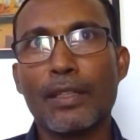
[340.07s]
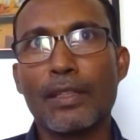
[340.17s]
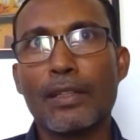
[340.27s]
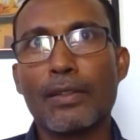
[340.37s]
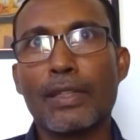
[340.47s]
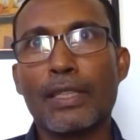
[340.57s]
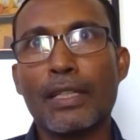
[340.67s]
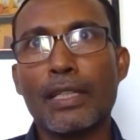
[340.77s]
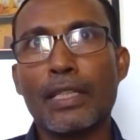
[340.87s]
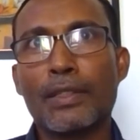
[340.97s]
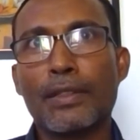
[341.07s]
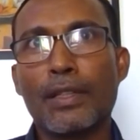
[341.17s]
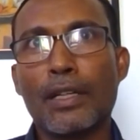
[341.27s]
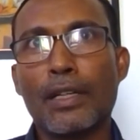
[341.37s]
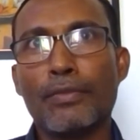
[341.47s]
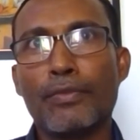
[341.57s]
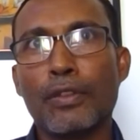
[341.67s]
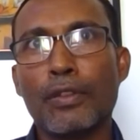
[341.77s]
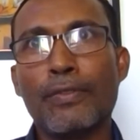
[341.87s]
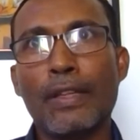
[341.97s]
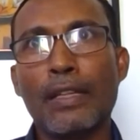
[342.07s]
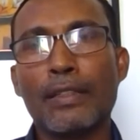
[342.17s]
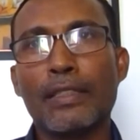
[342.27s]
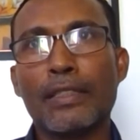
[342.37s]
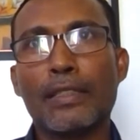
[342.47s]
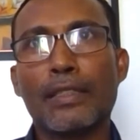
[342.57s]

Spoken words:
whether it fulfill the.